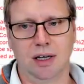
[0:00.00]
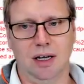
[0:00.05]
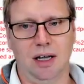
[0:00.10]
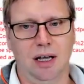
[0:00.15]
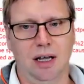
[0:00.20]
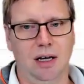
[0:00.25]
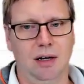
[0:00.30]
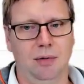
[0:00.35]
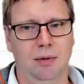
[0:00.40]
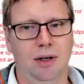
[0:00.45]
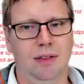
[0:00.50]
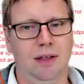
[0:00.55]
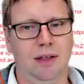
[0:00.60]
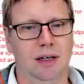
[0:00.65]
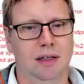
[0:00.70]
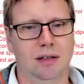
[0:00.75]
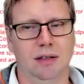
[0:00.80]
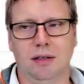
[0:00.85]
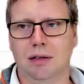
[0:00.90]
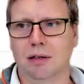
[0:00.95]
Anyway,
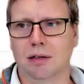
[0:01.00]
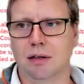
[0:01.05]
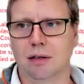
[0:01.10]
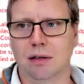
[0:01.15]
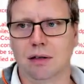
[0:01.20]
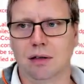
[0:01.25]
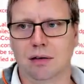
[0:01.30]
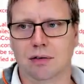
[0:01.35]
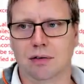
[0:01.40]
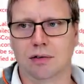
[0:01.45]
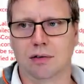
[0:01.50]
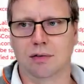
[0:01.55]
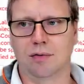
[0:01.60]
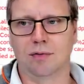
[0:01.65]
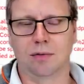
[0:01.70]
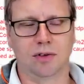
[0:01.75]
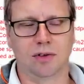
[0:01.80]
so if we